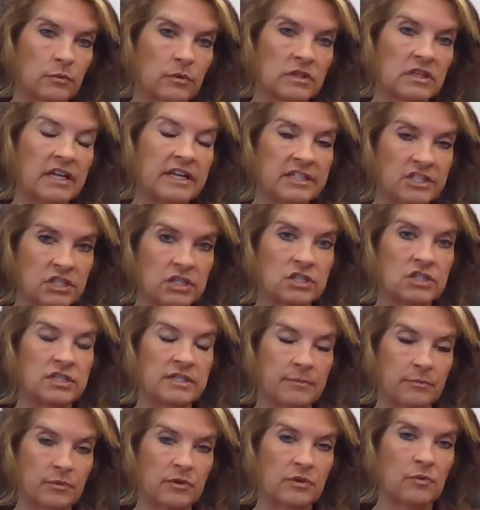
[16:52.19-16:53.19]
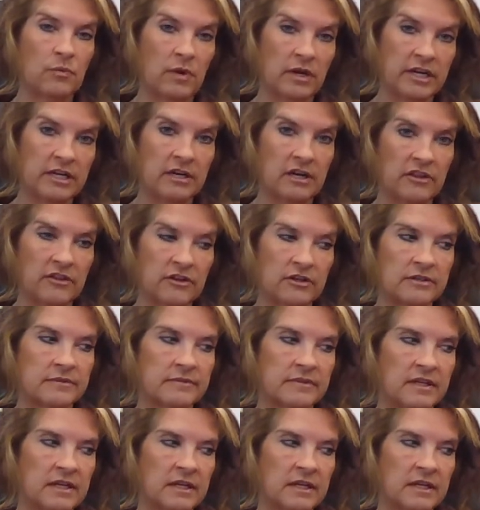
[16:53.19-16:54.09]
relationship with one another.